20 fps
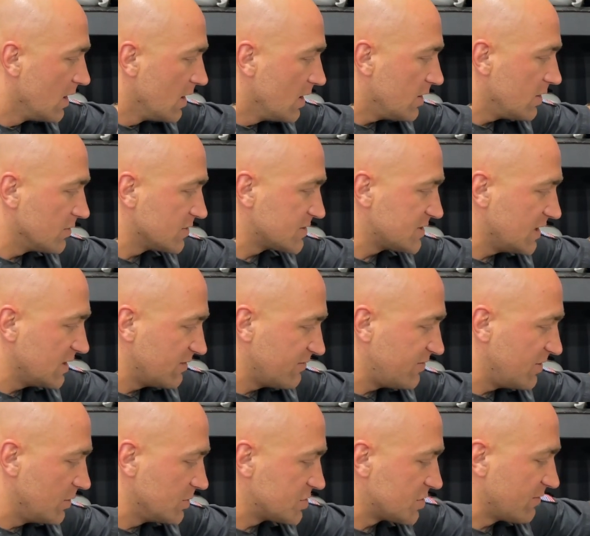You'll see in a
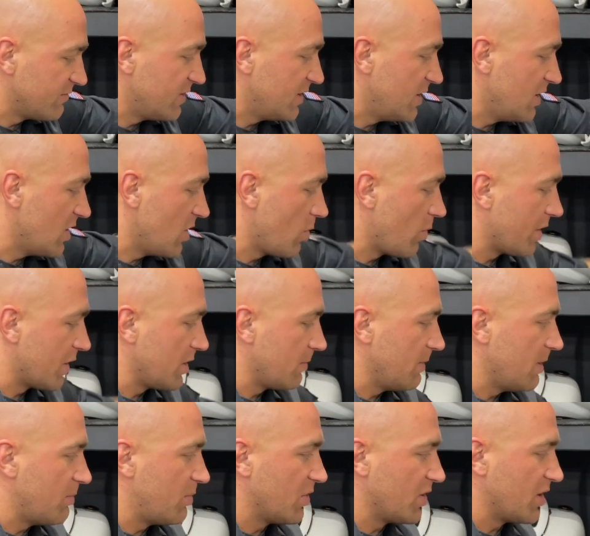future video we're going
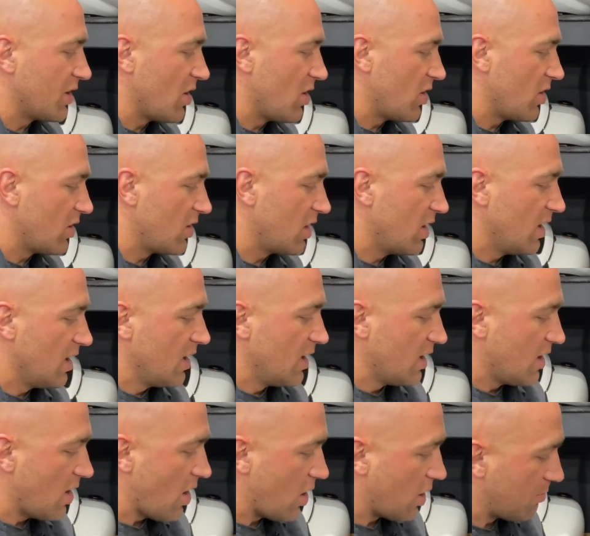to be putting our
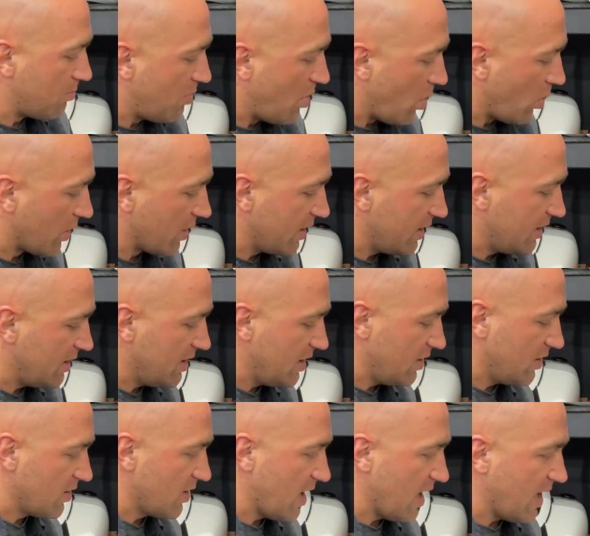port in
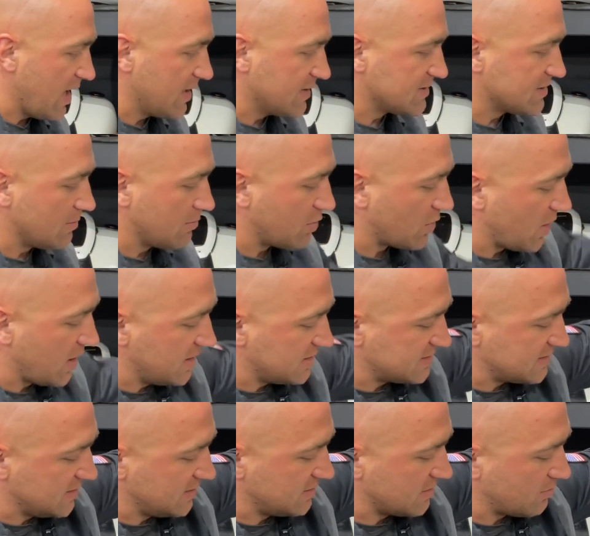here and some
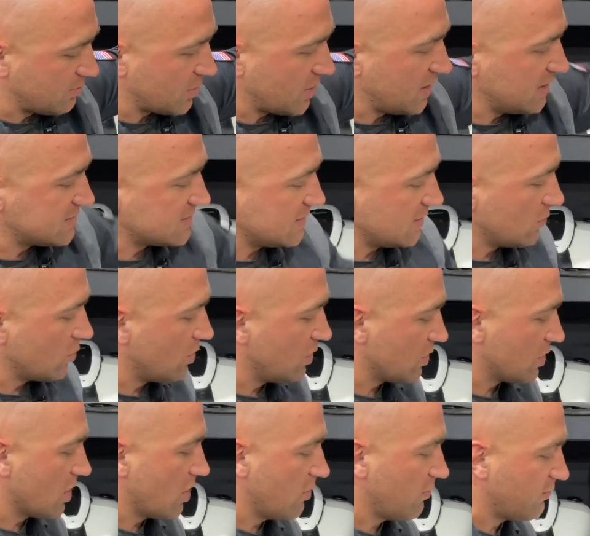bracing. The bracing will
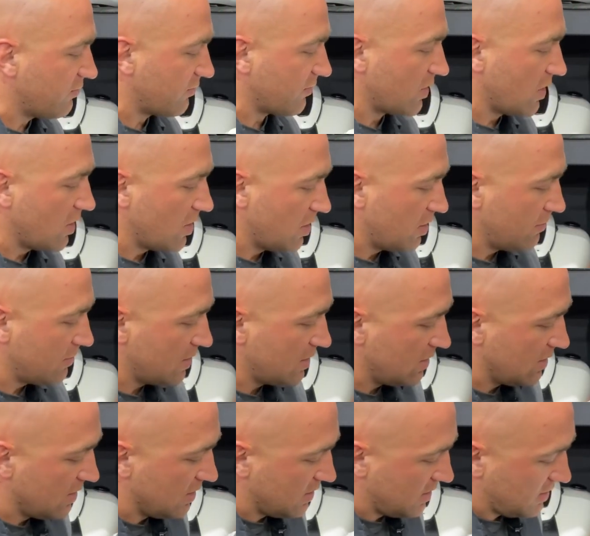go from
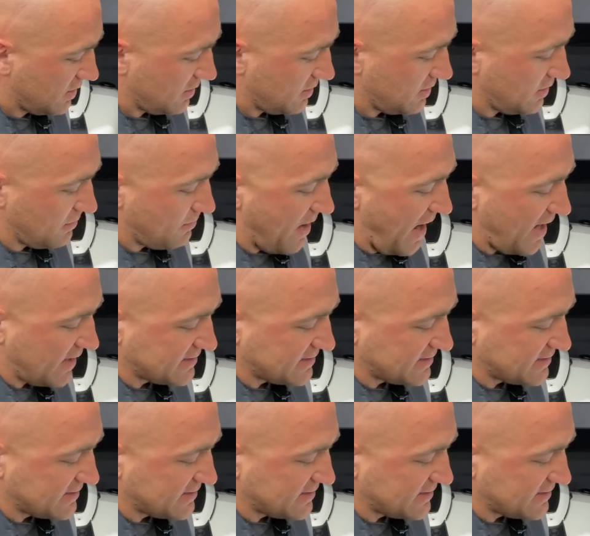the back